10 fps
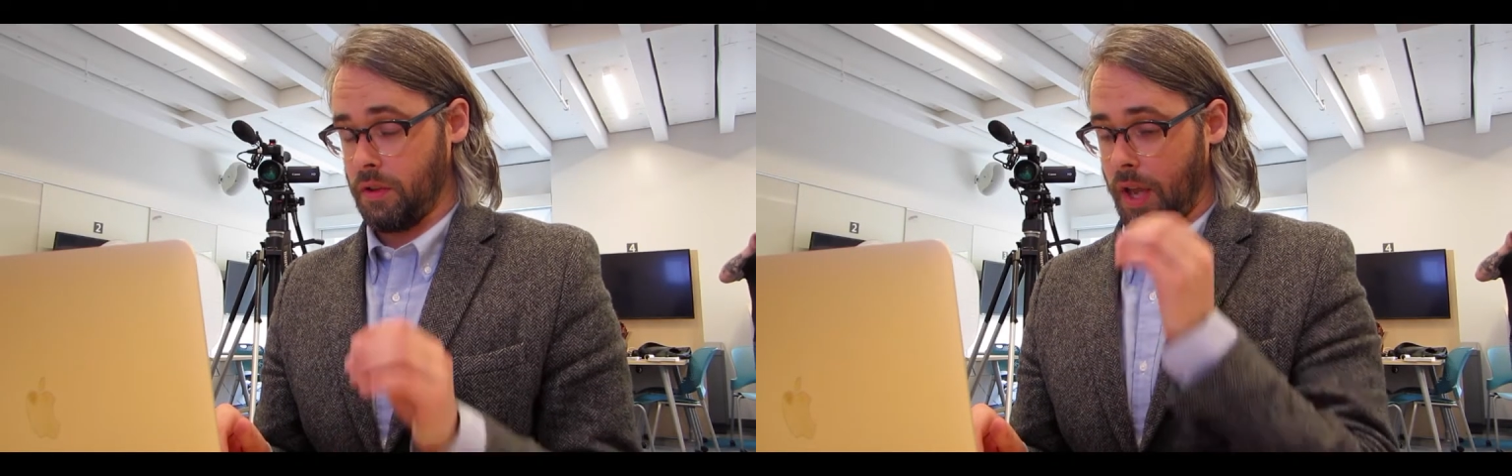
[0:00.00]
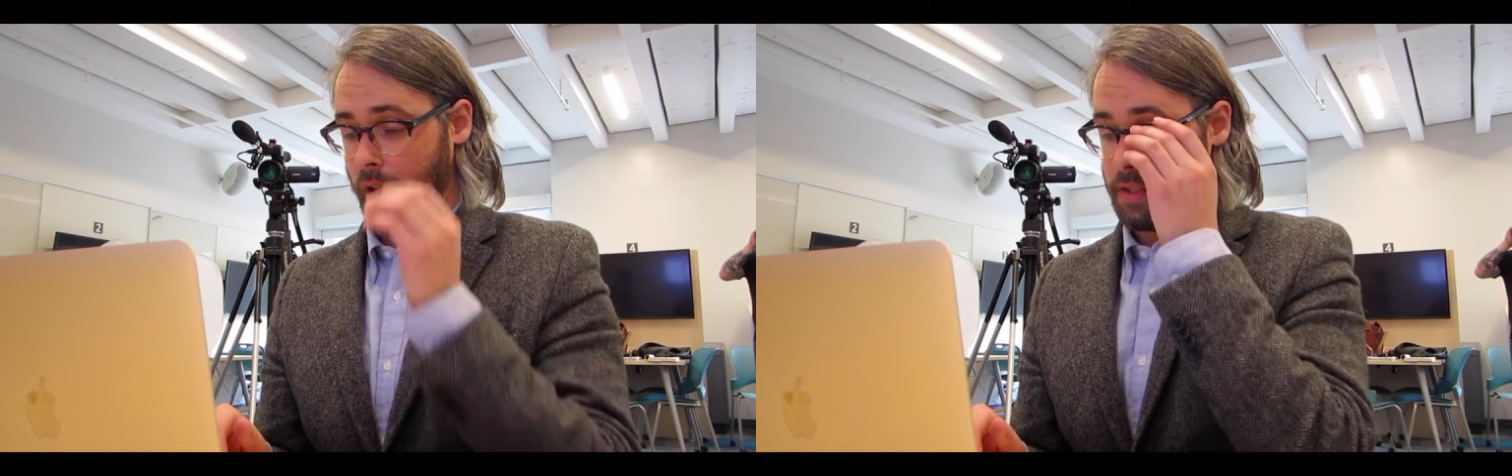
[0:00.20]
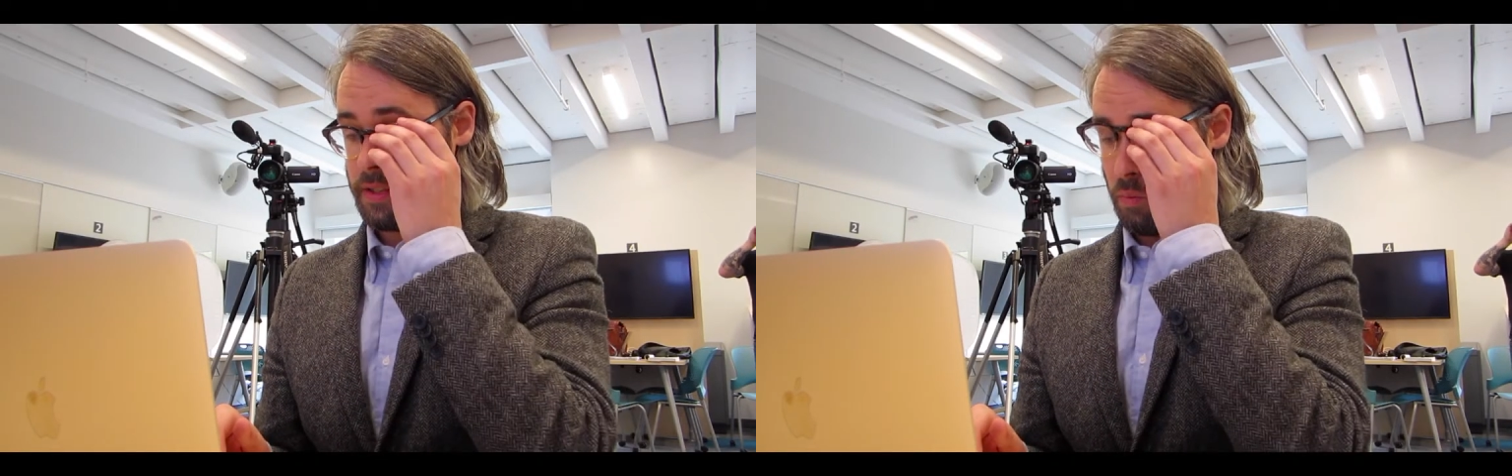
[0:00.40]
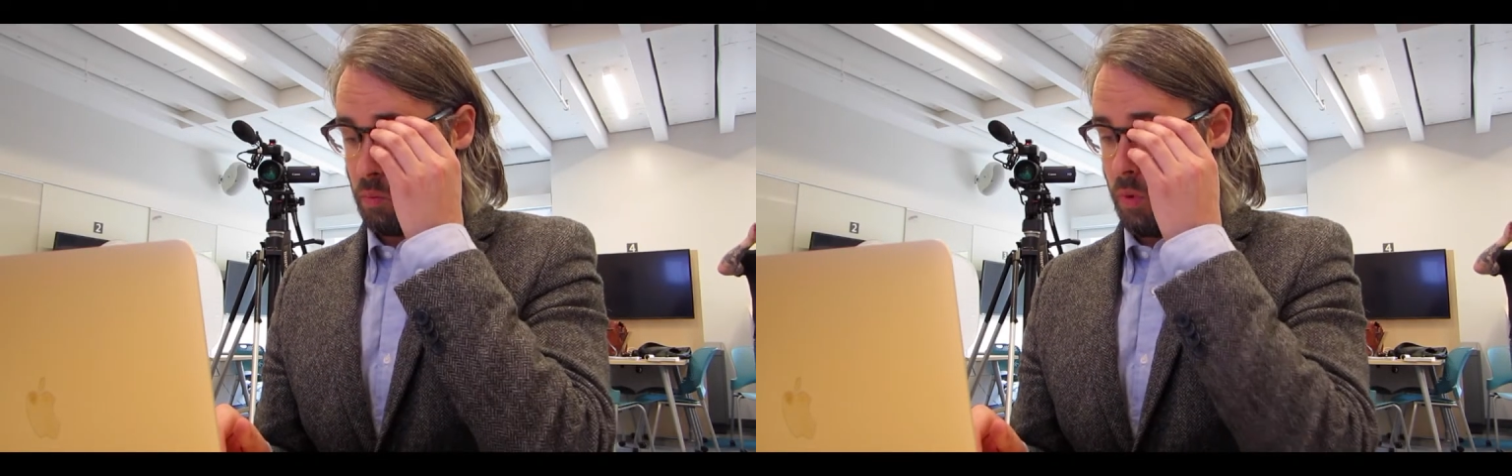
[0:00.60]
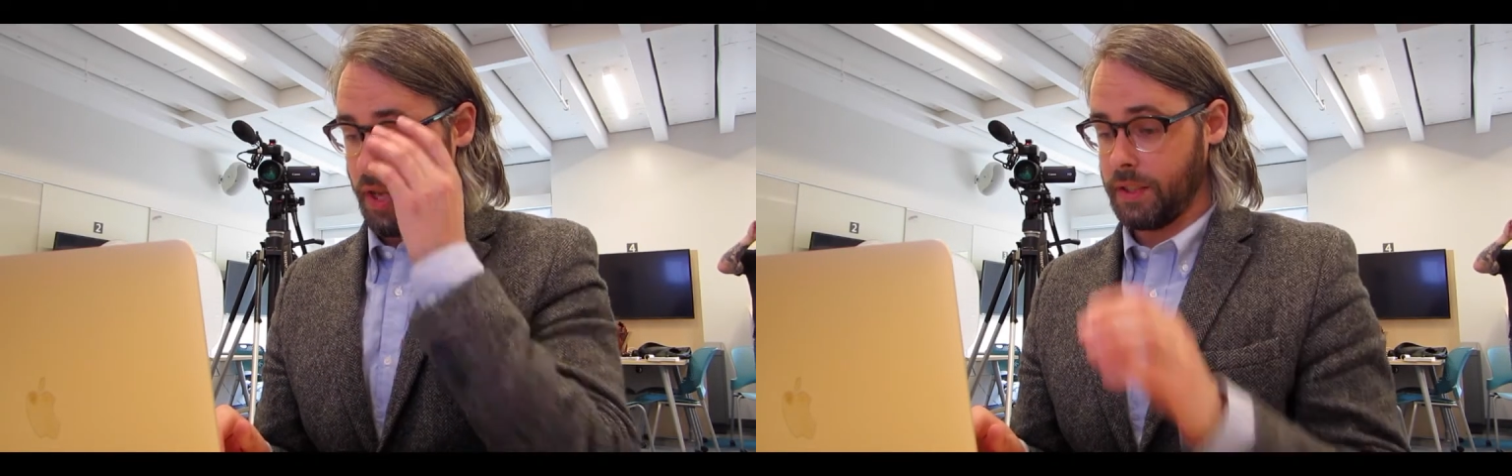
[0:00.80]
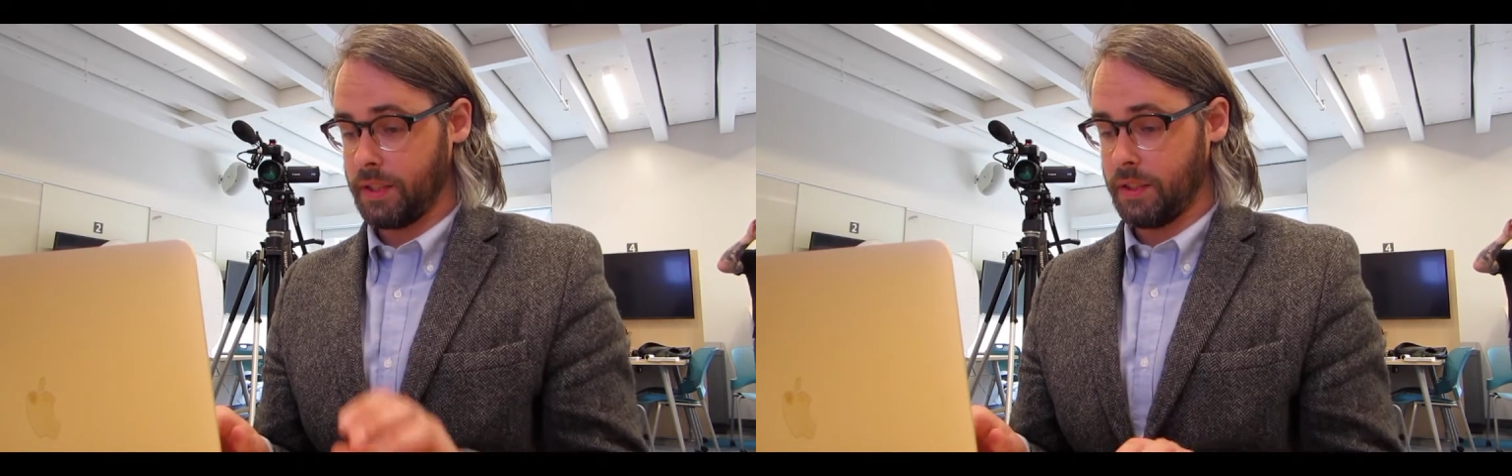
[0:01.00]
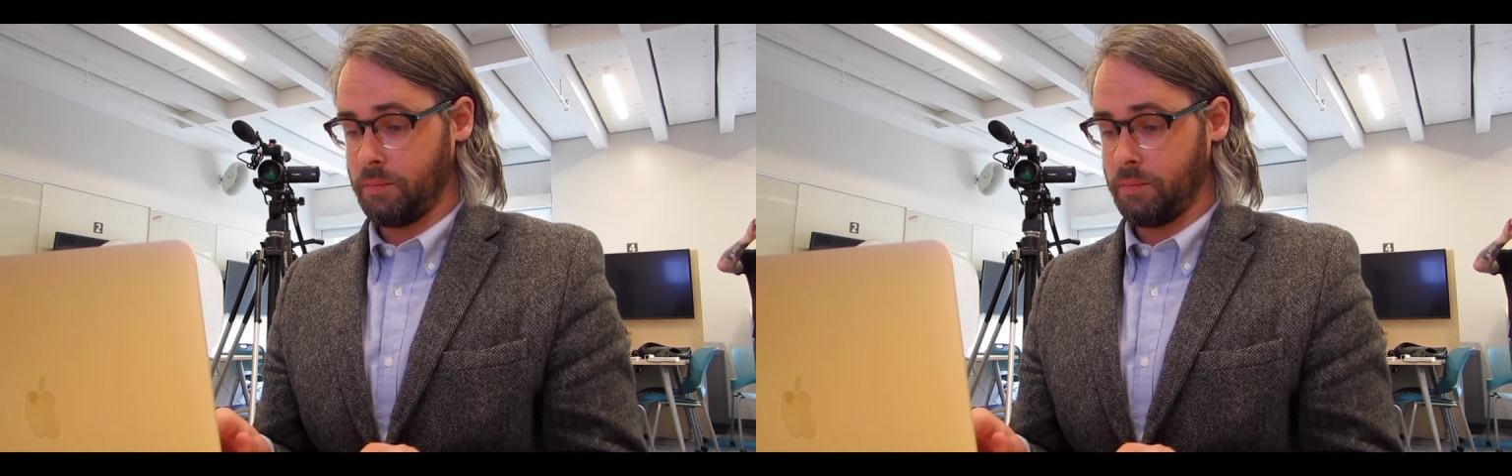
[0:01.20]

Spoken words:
as the white